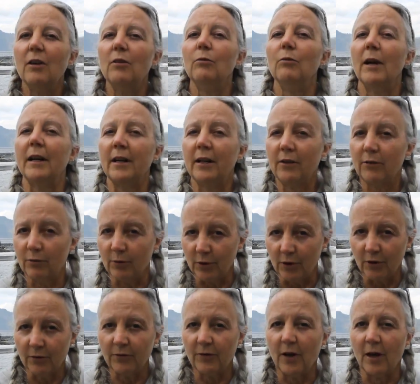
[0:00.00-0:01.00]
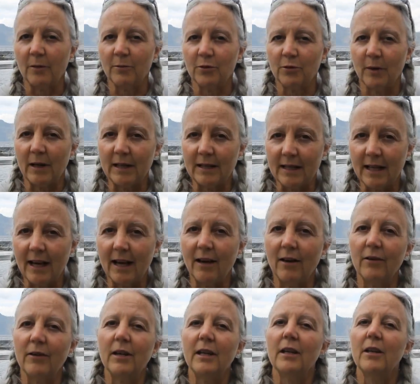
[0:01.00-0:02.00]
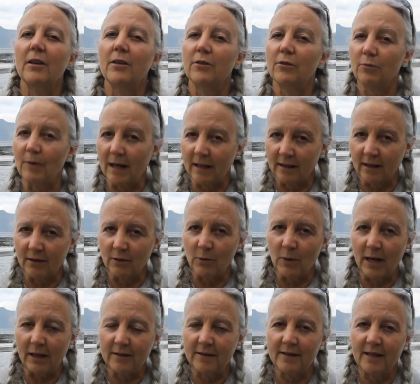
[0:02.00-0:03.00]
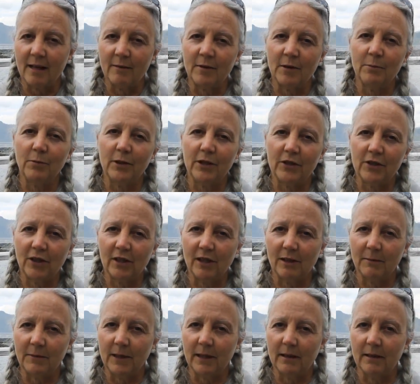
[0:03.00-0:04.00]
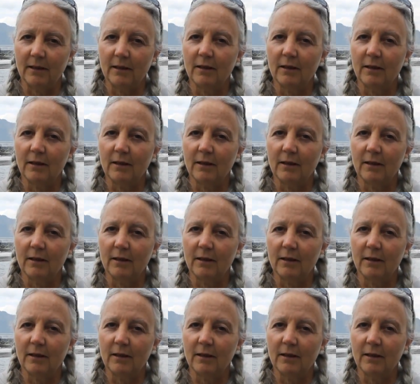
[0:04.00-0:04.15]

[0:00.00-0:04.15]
running through your farms right now, threatening the wild salmon of British Columbia?